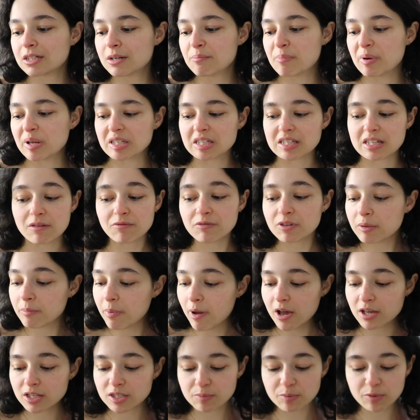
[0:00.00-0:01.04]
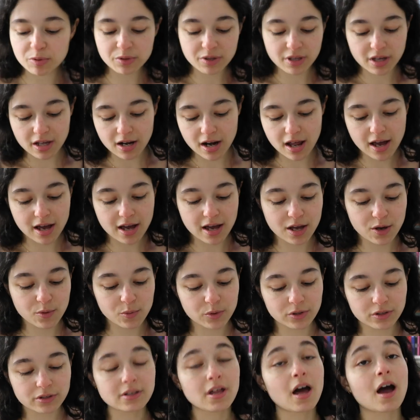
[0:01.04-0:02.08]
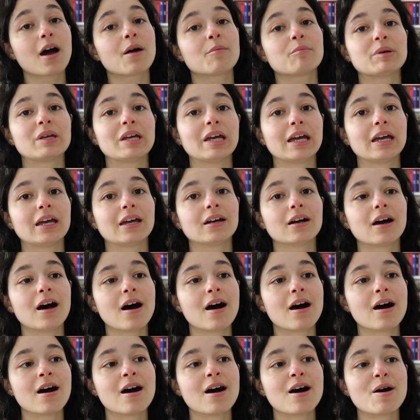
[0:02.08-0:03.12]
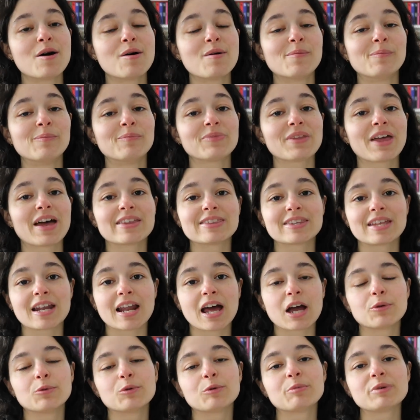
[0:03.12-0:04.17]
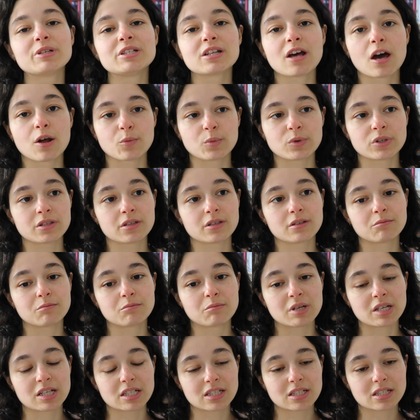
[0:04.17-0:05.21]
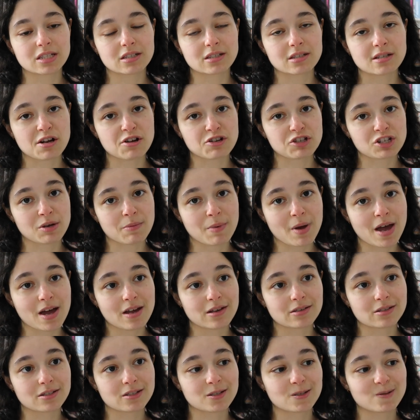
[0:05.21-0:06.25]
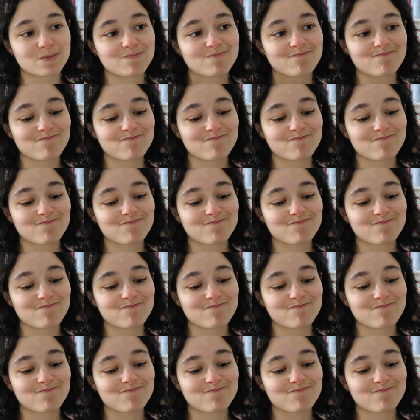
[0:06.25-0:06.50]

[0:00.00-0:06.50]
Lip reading: But it's definitely possible that I will not be, and that I will be done with Miss Sarah J. Maas.